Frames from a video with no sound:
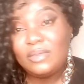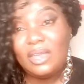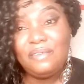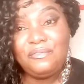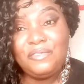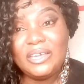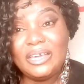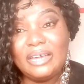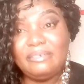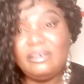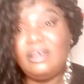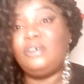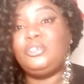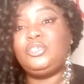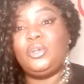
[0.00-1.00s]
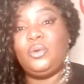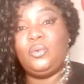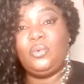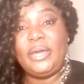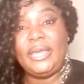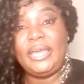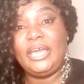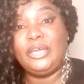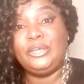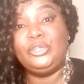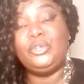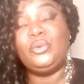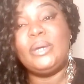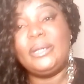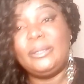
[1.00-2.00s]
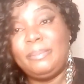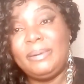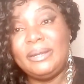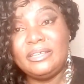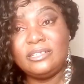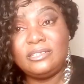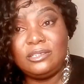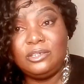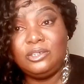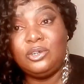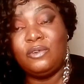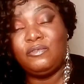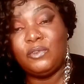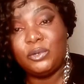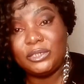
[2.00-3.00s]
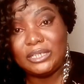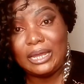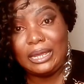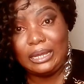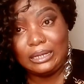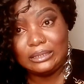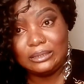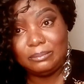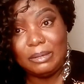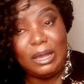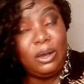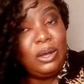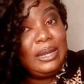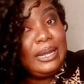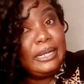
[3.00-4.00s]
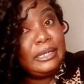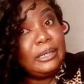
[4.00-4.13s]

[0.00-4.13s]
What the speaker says: figure out where you want to place your vote at. But all I